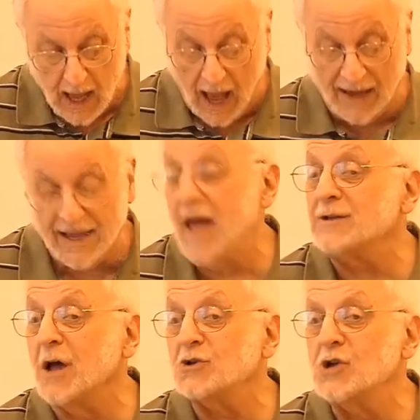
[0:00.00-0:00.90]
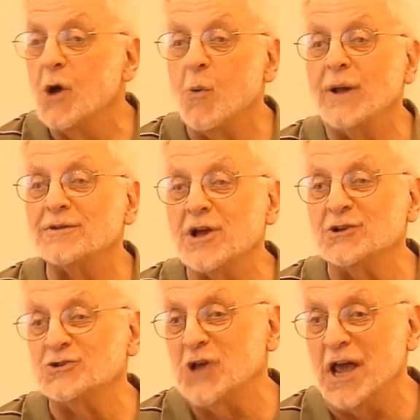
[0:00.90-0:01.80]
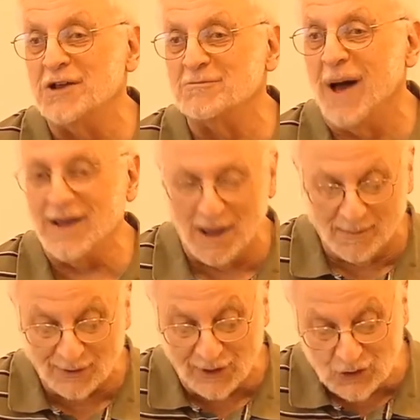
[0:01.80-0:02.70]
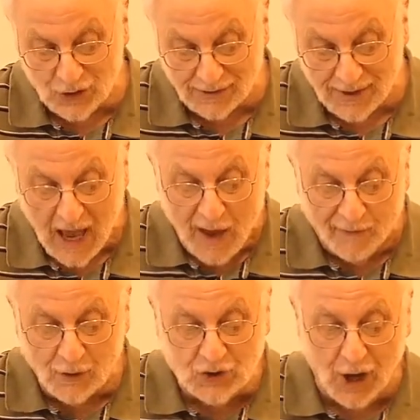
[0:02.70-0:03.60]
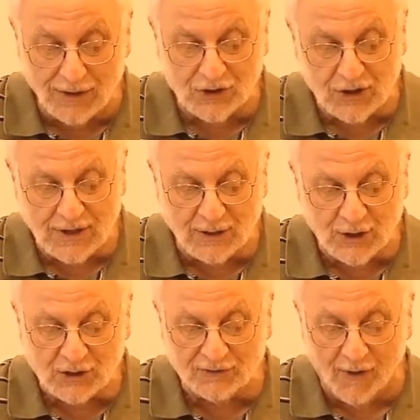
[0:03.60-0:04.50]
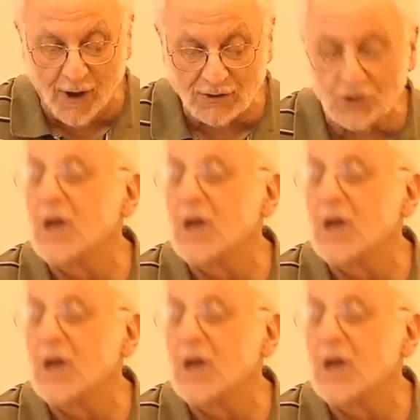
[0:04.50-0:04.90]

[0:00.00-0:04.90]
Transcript: I cannot well contain my ebullition for Johnson and his fond,